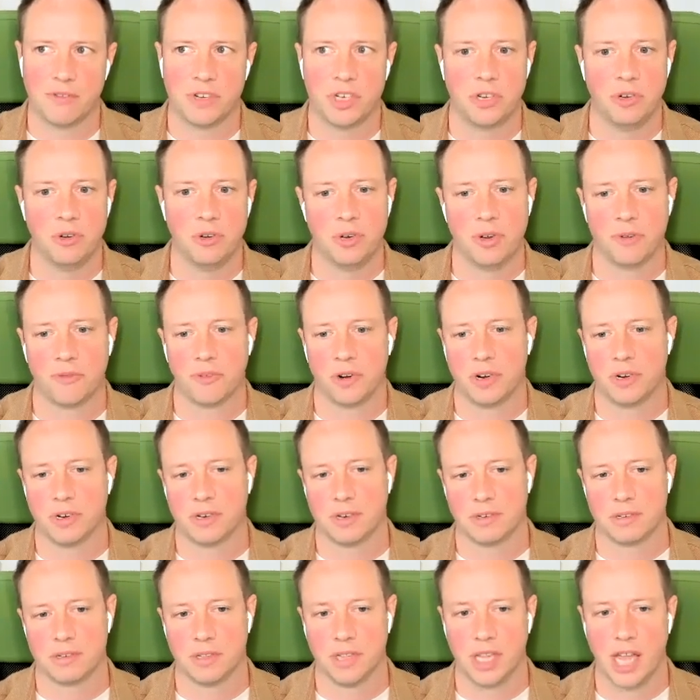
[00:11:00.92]
kind of two
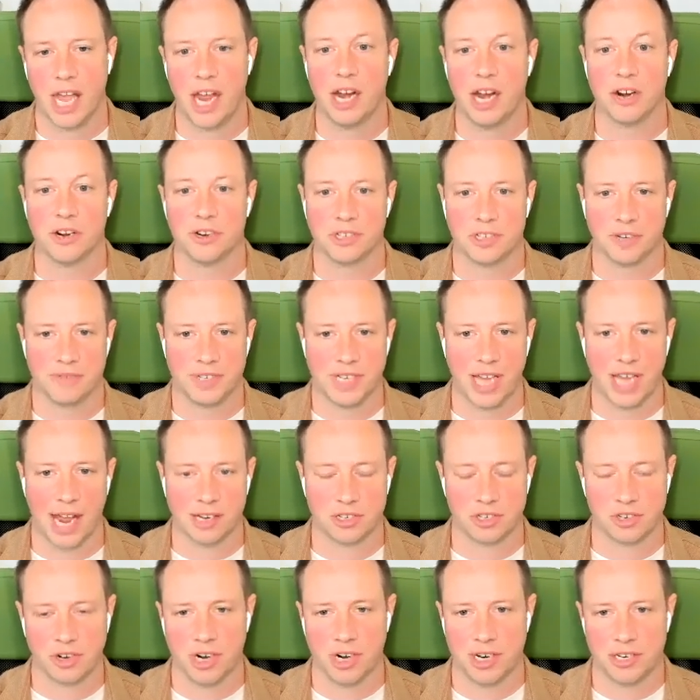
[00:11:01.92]
different layers of
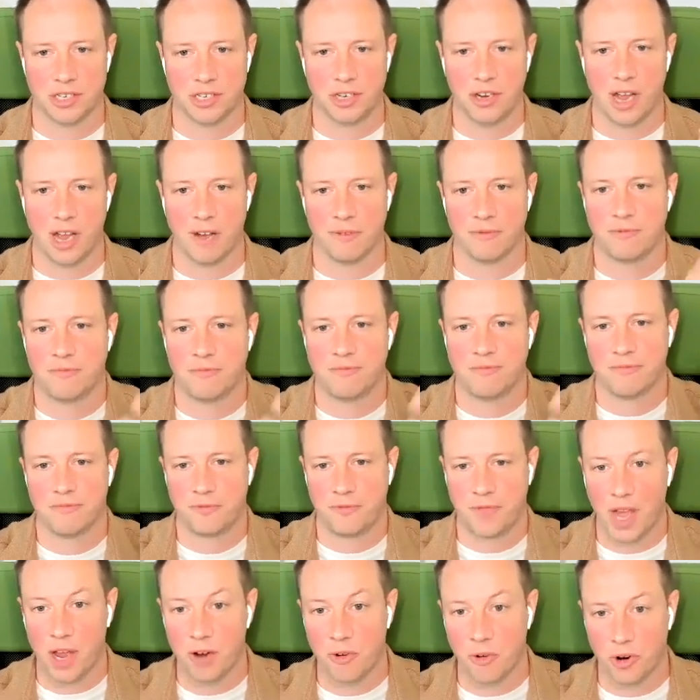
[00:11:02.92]
tax credits. You have
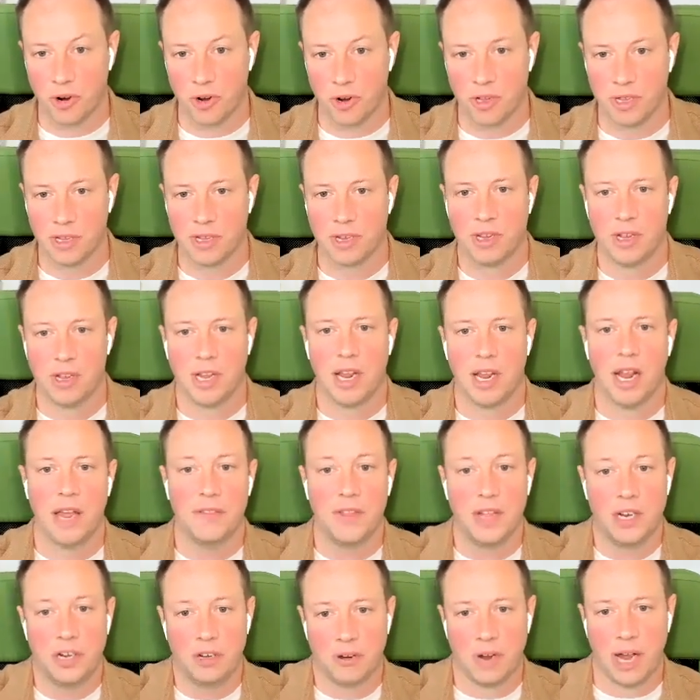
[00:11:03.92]
federal and
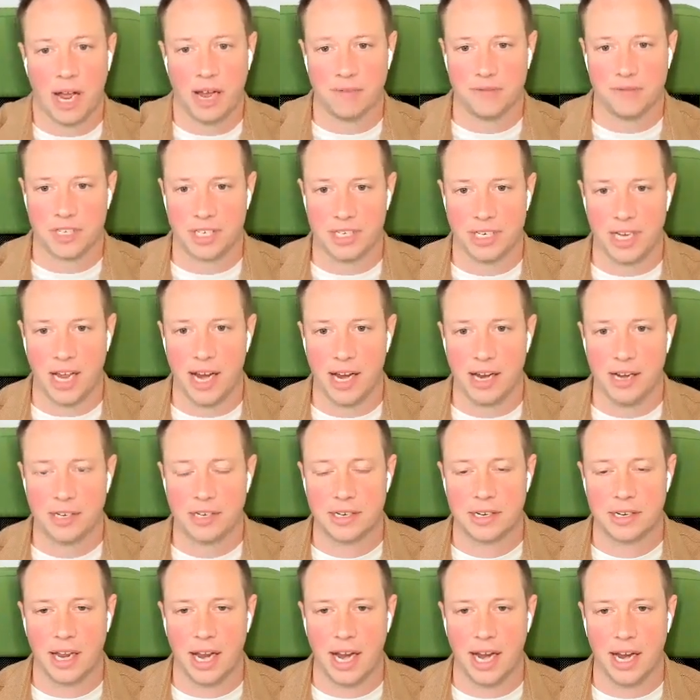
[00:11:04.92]
then you have
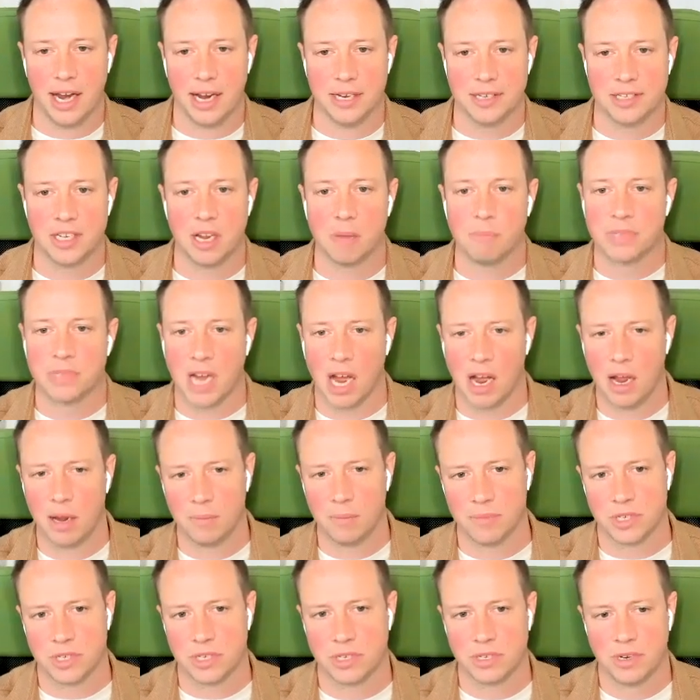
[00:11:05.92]
state. And
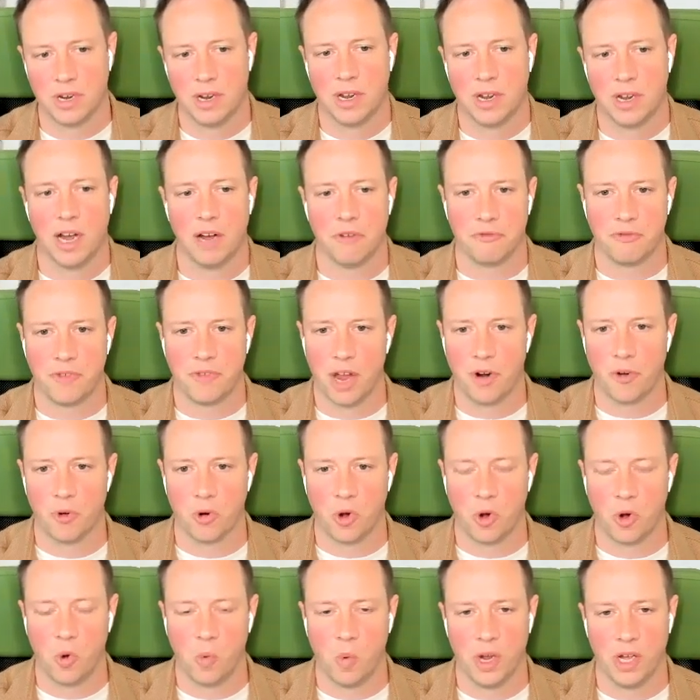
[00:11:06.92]
sometimes a
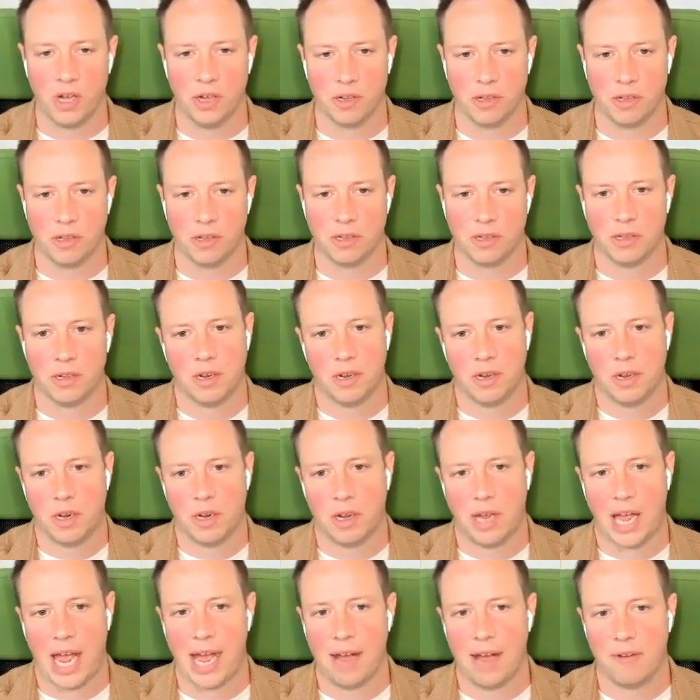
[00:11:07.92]
federal will
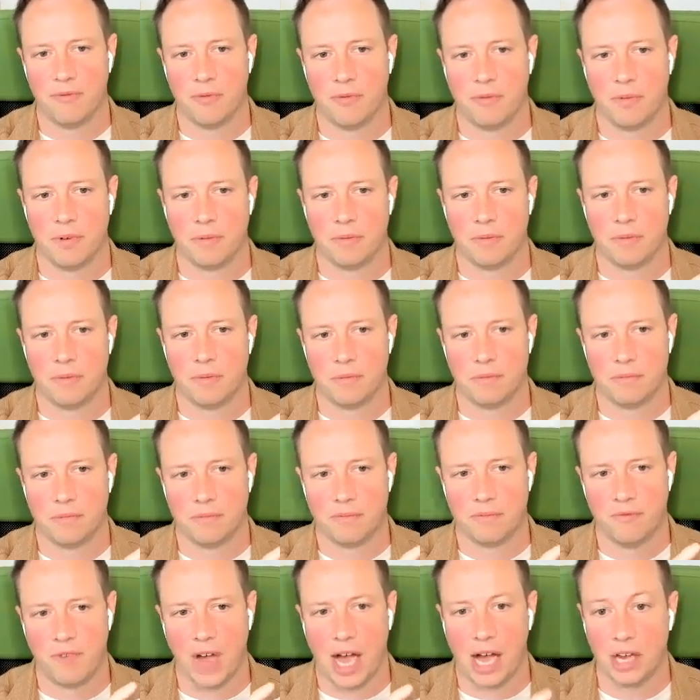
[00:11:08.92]
have
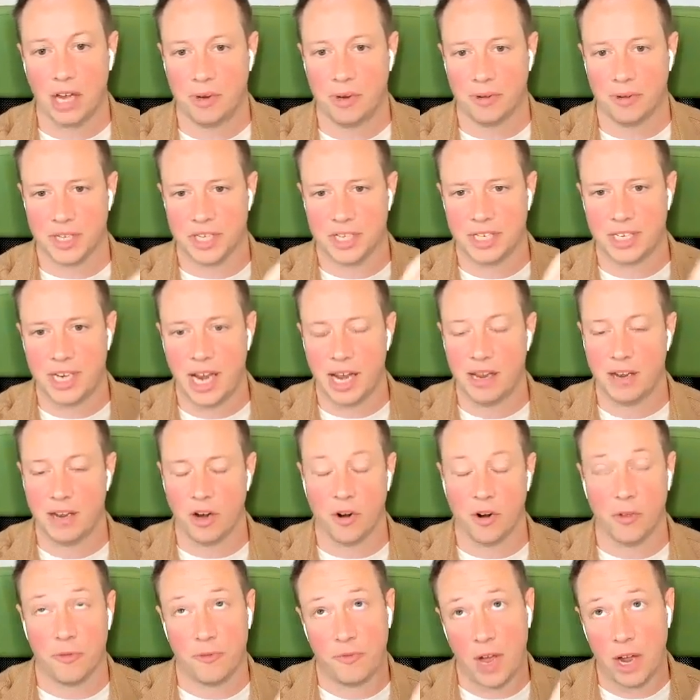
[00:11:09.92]
value at the state or
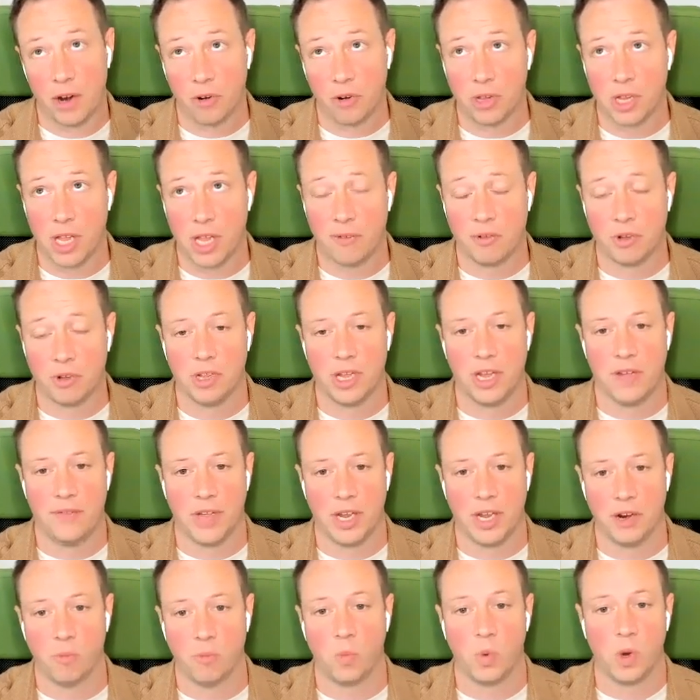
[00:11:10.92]
the federal level, and
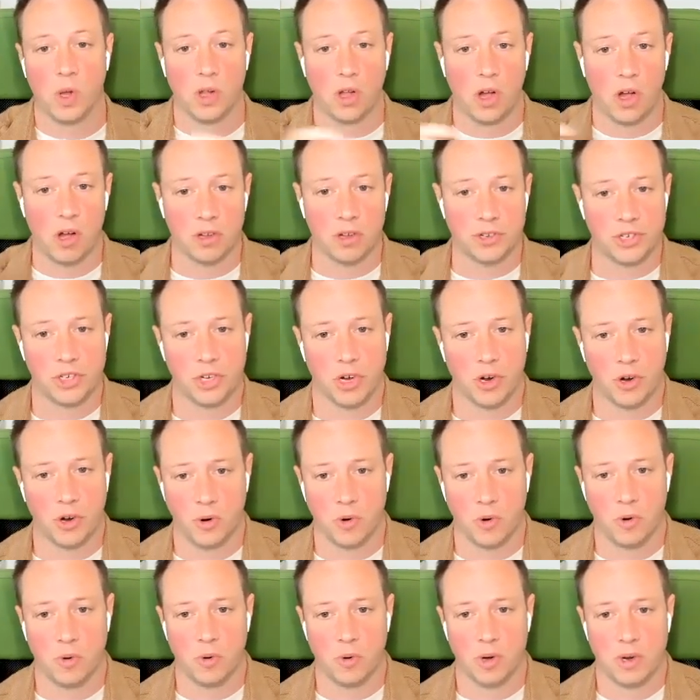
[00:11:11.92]
then will
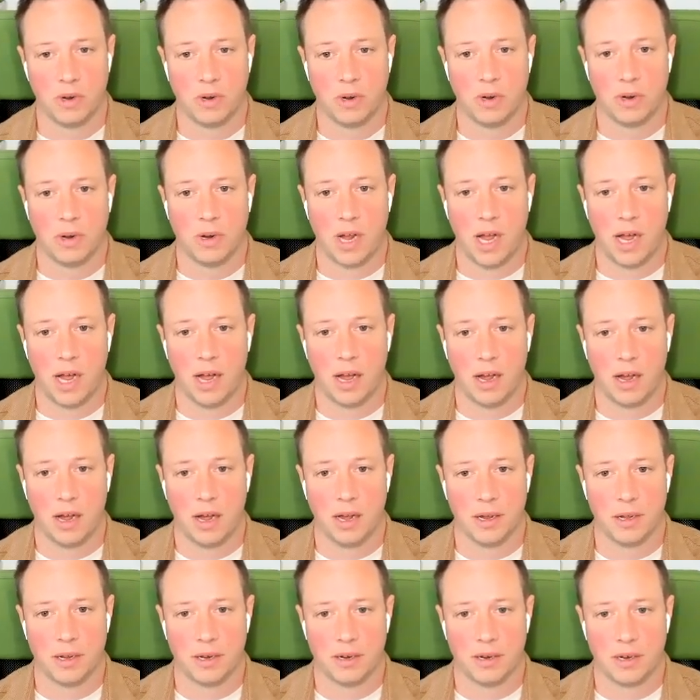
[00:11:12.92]
also
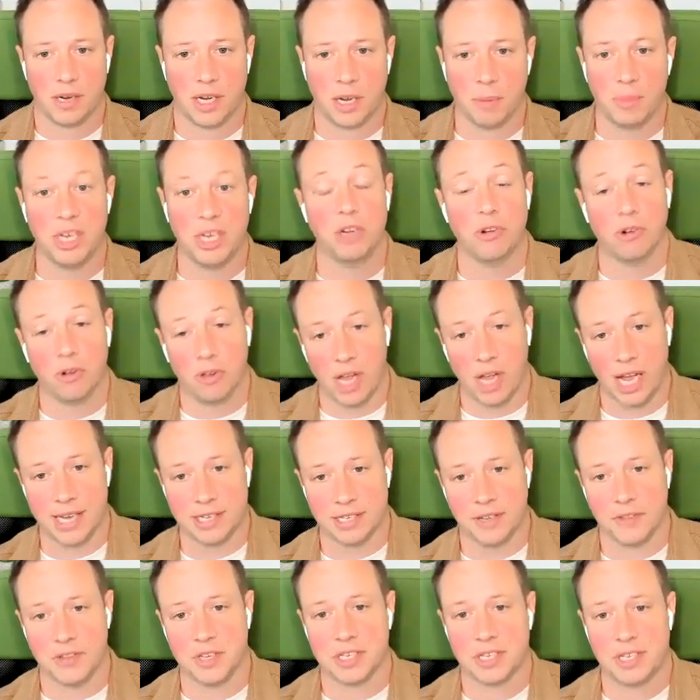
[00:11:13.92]
can be
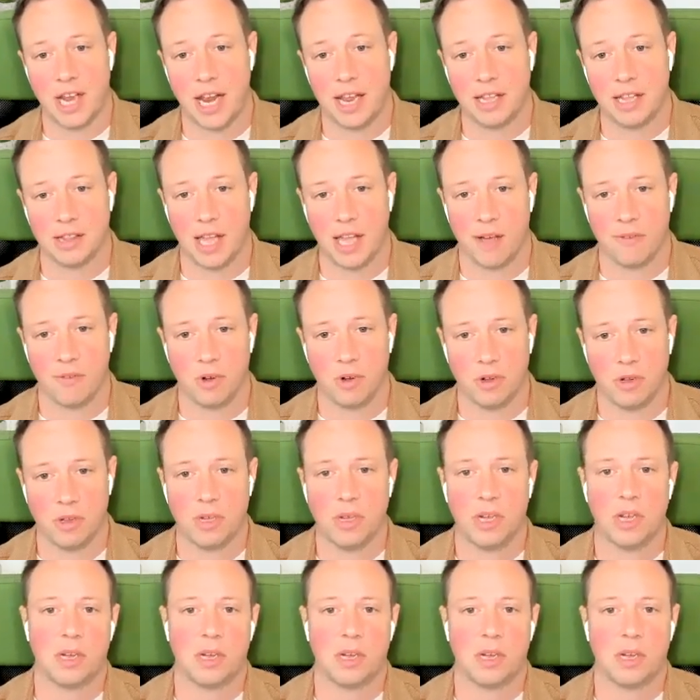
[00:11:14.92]
utilized at the state level,